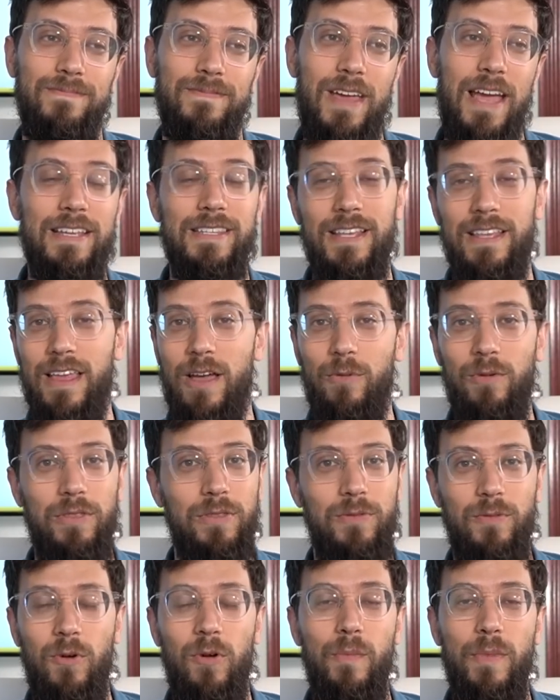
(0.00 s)
I say that
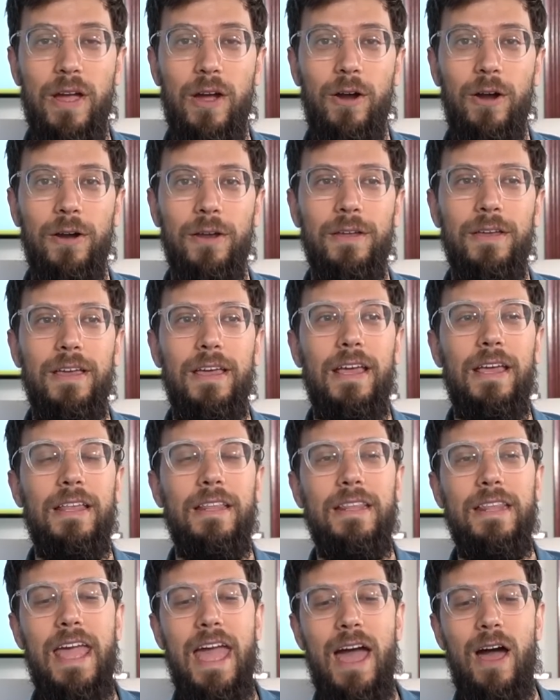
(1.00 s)
with all my heart.
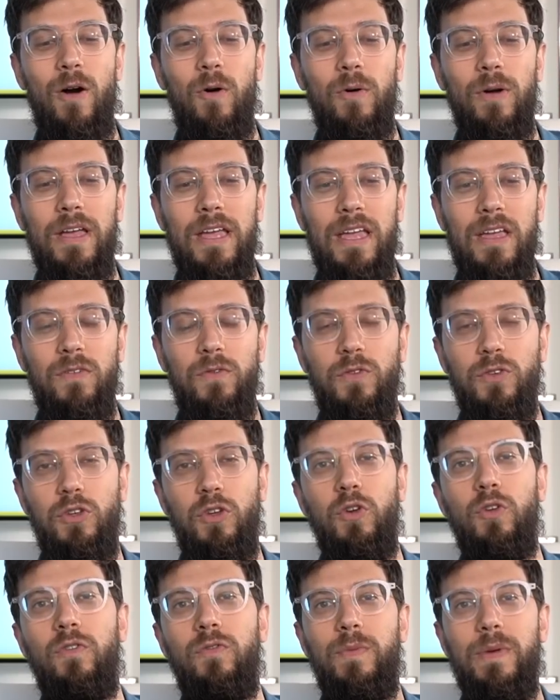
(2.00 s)
Now, if
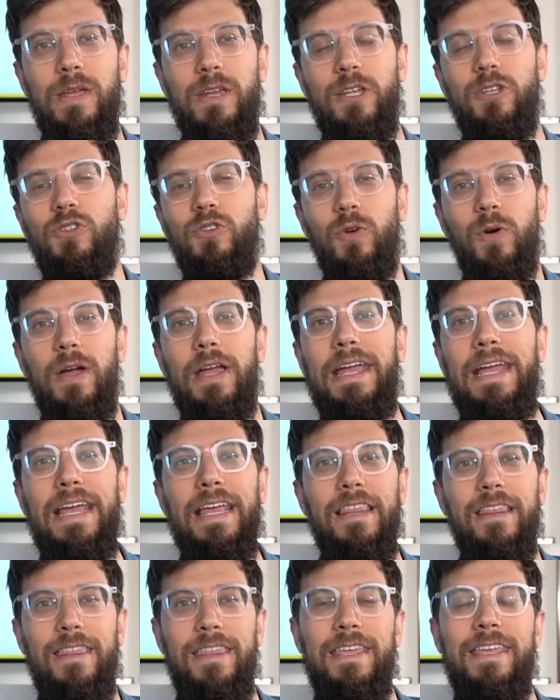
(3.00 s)
you've been enjoying
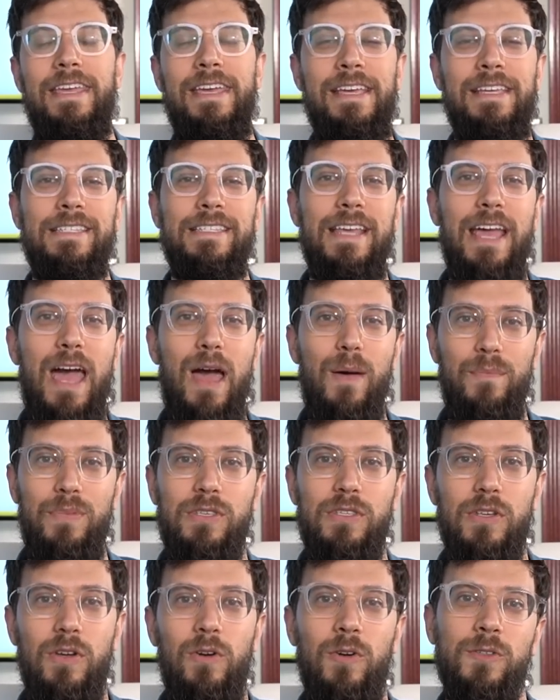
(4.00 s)
these
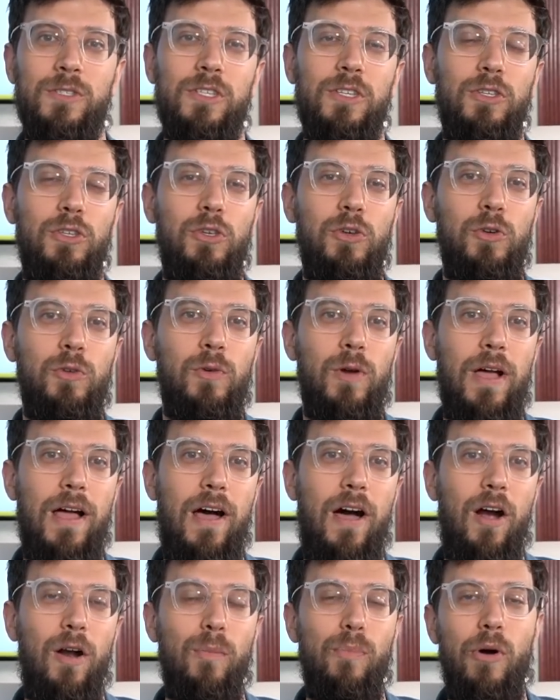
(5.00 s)
episodes, you
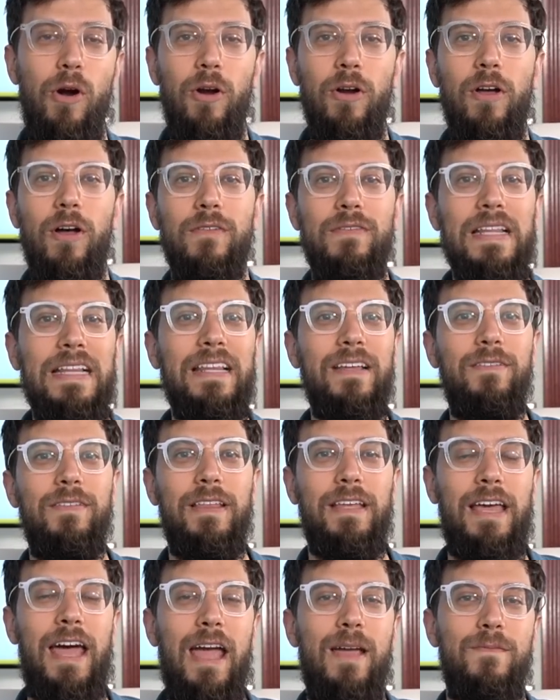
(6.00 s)
are part of the Living
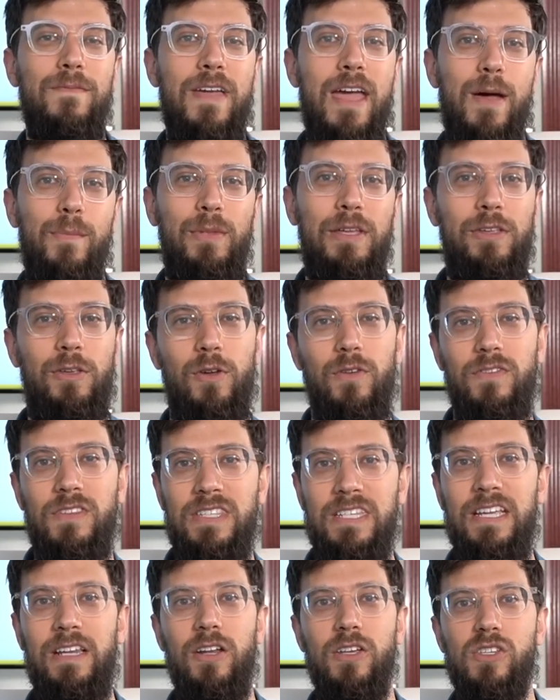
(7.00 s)
L'Chaim family. You have
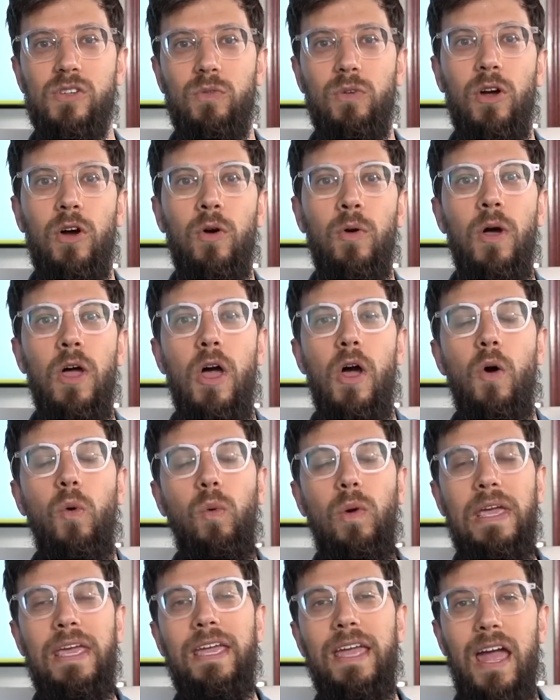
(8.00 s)
seen us grow
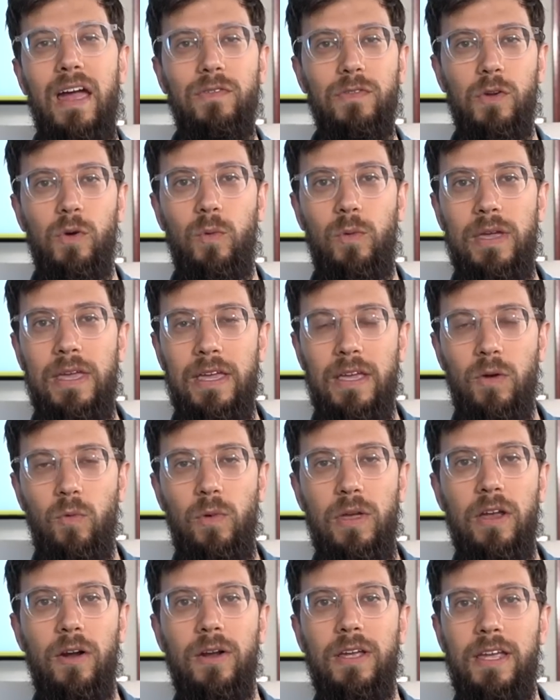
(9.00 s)
week after week.
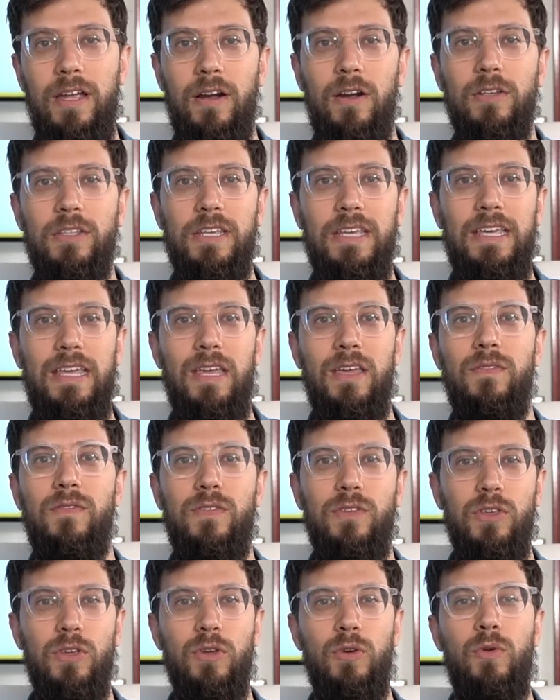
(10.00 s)
We are here to
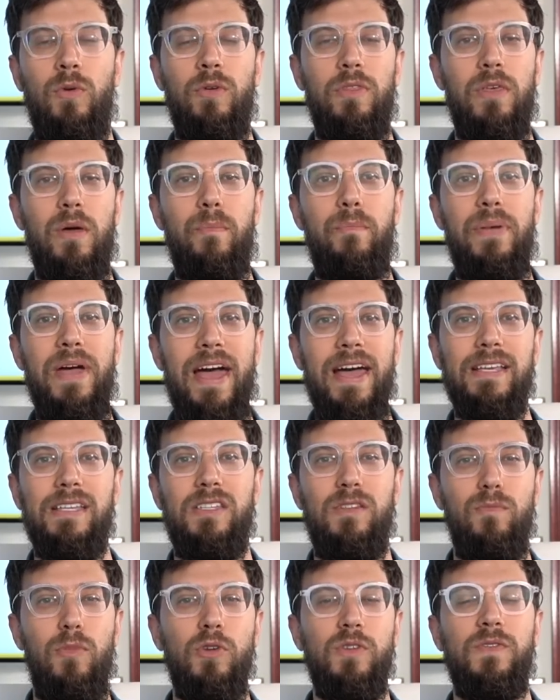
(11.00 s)
give you the
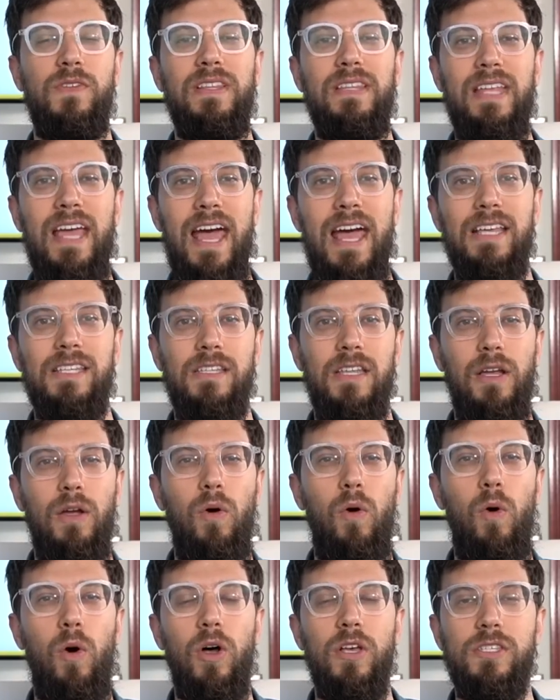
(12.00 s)
best, most fantastic,
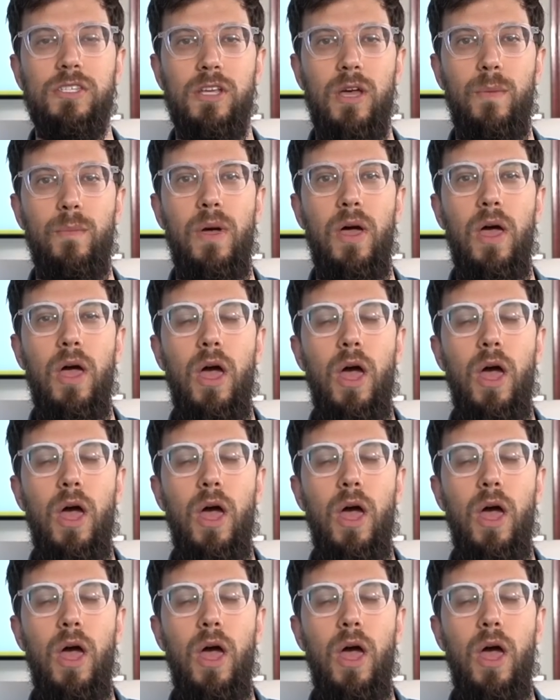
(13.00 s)
awesome